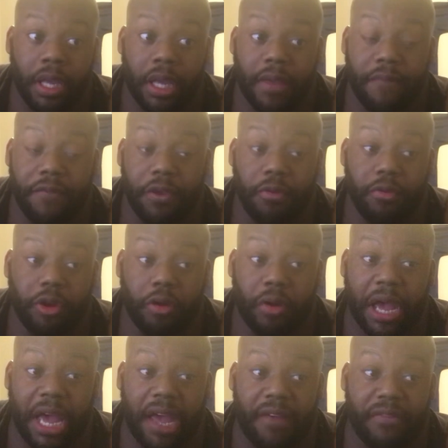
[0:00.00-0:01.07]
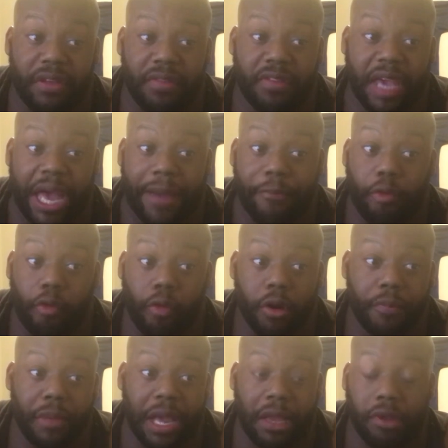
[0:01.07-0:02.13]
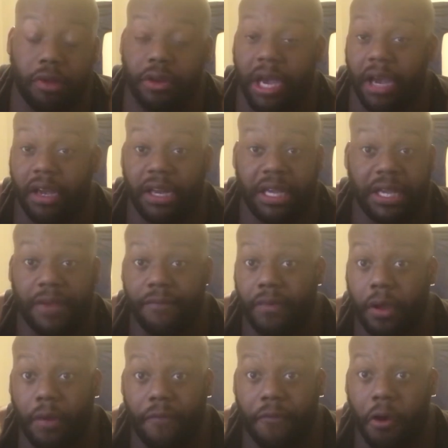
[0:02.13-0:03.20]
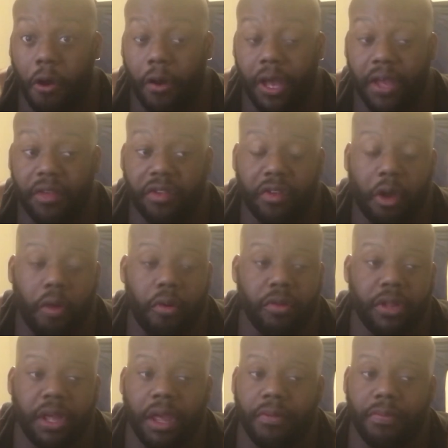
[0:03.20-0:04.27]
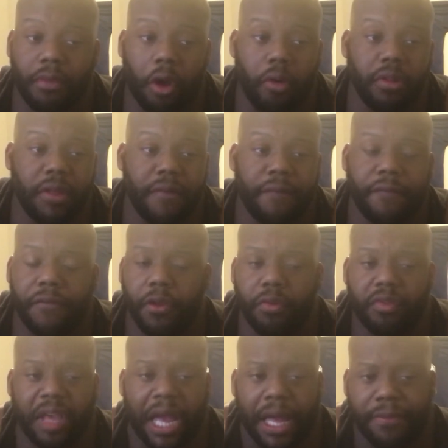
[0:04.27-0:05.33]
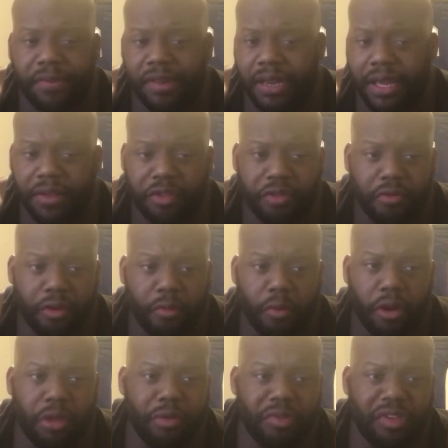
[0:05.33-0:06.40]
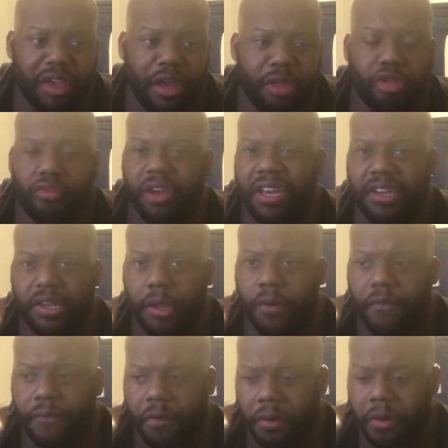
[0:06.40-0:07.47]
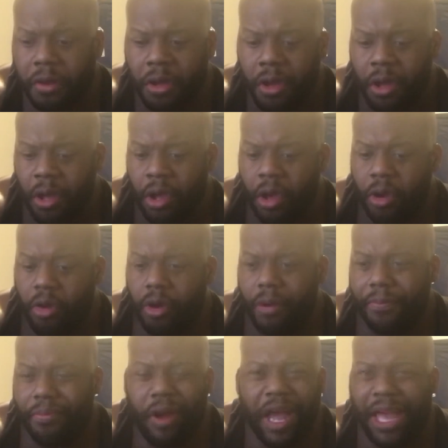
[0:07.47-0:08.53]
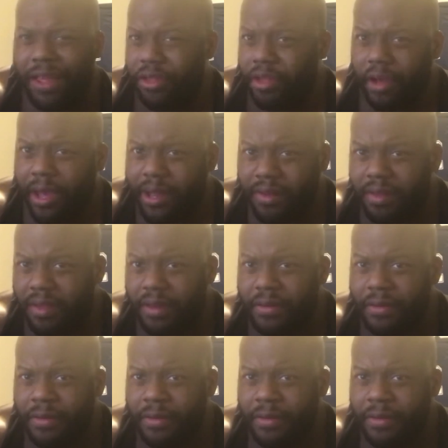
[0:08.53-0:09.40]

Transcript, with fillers: if you don't have a top quarterback, you're not going to get very far. It's only it only a few times in history where you see a Trent Dilfer or a Brad Johnson.